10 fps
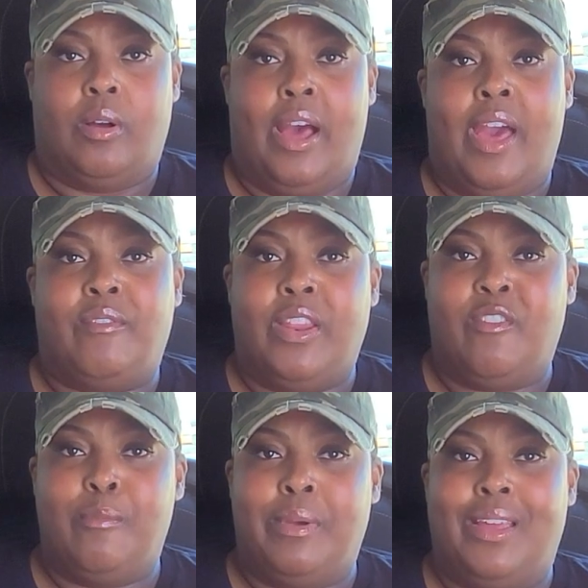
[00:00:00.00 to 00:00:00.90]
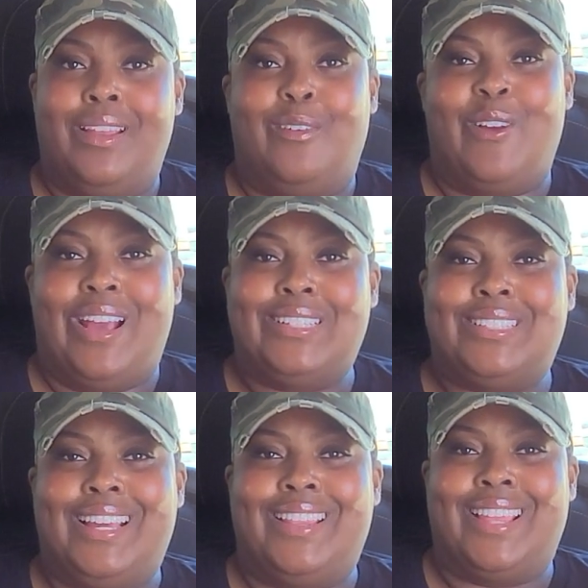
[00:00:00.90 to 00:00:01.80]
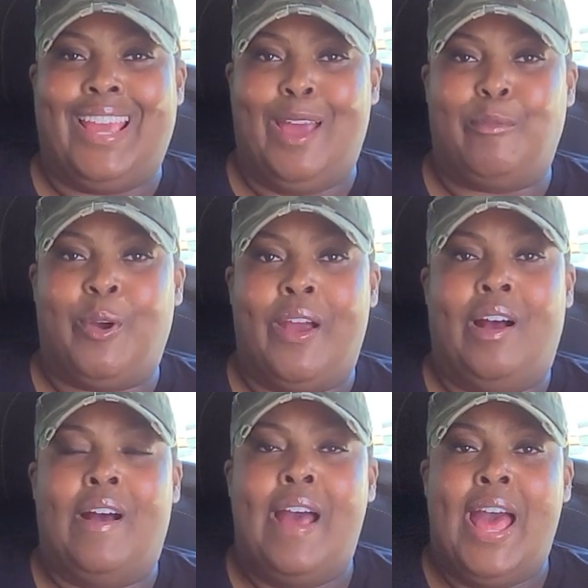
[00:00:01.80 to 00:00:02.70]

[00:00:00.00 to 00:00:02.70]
I have never been harassed in the campground.